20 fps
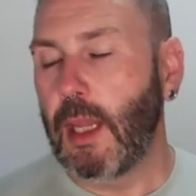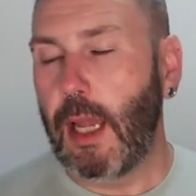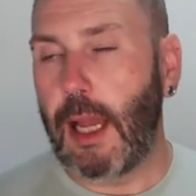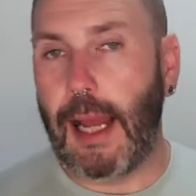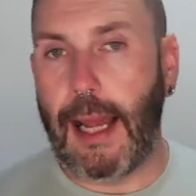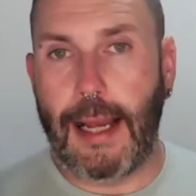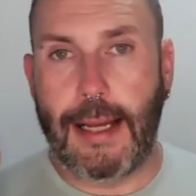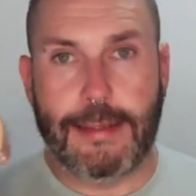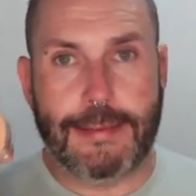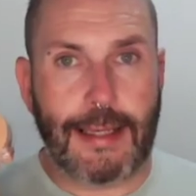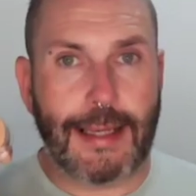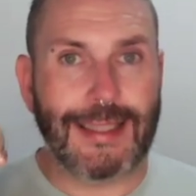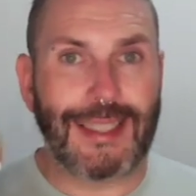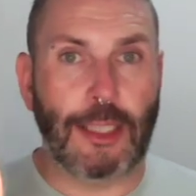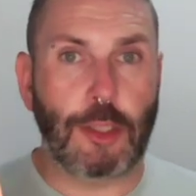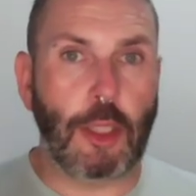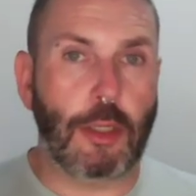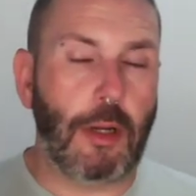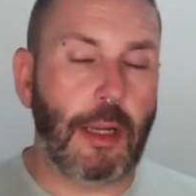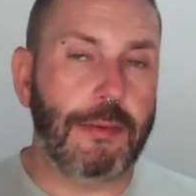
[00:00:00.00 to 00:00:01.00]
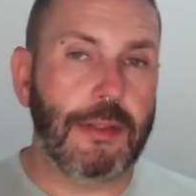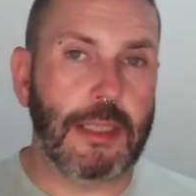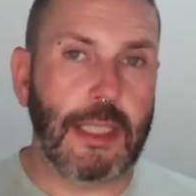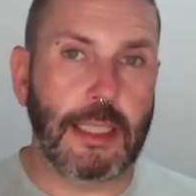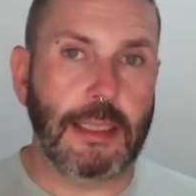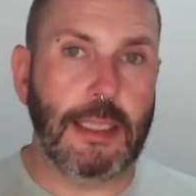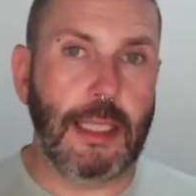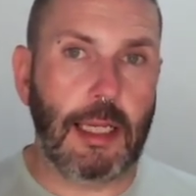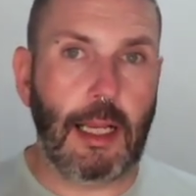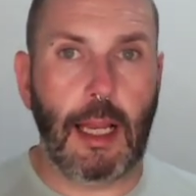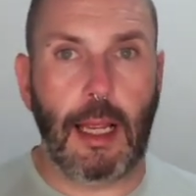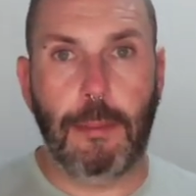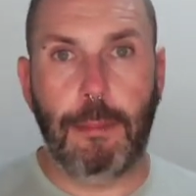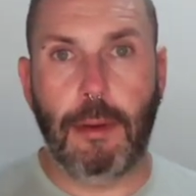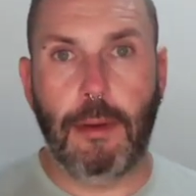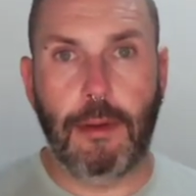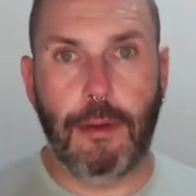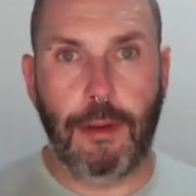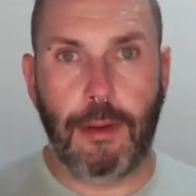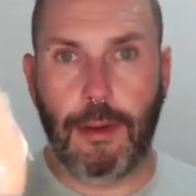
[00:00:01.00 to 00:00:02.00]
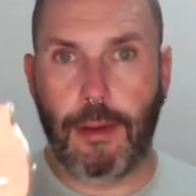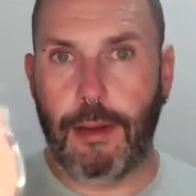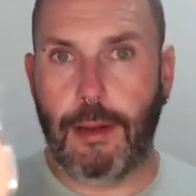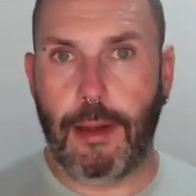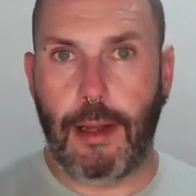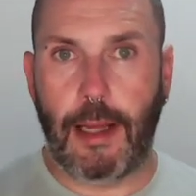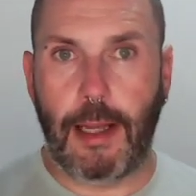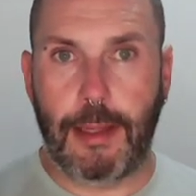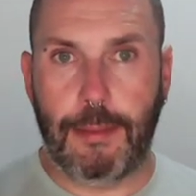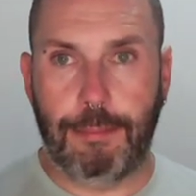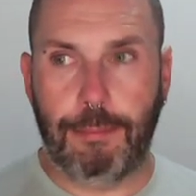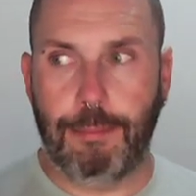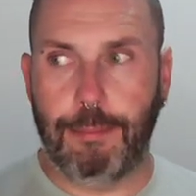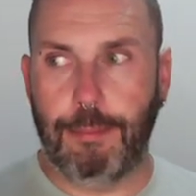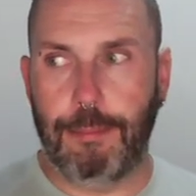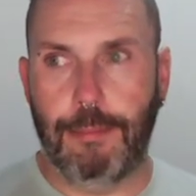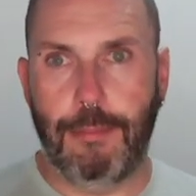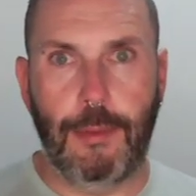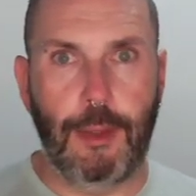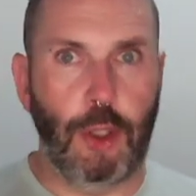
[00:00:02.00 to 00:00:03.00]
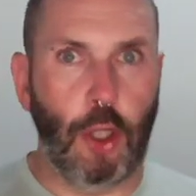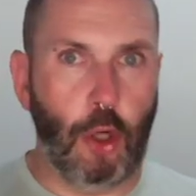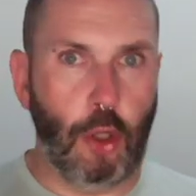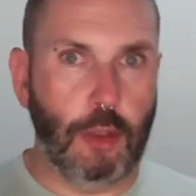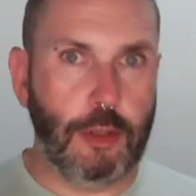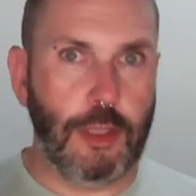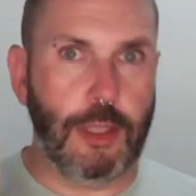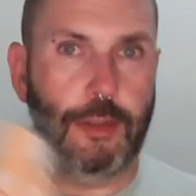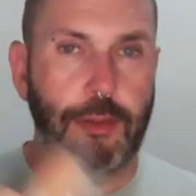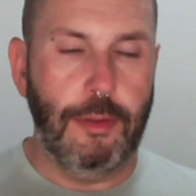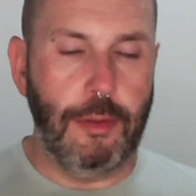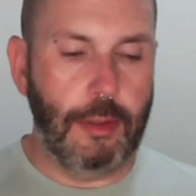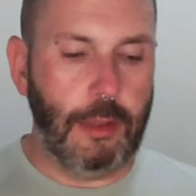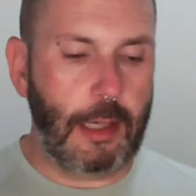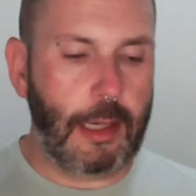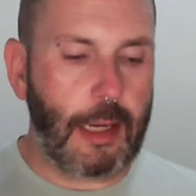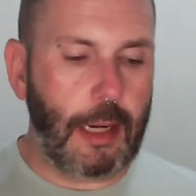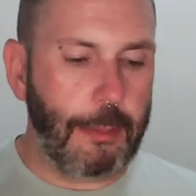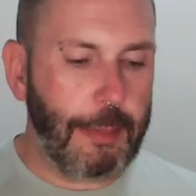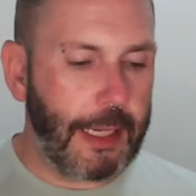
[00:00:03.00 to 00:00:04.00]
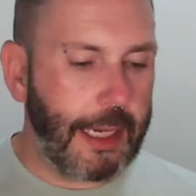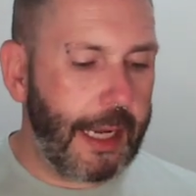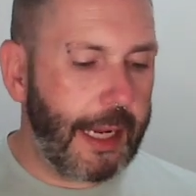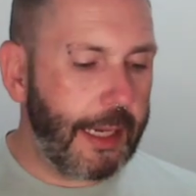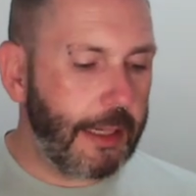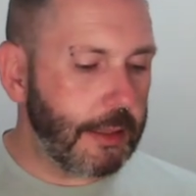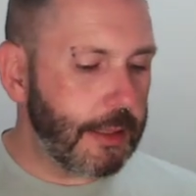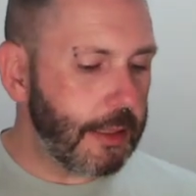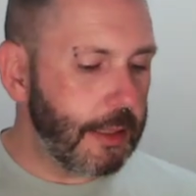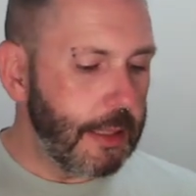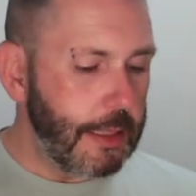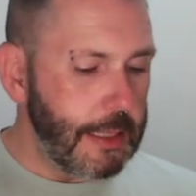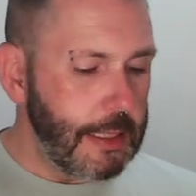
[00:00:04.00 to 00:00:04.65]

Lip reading: and as I don't have a scented club, I'm not clubbing it.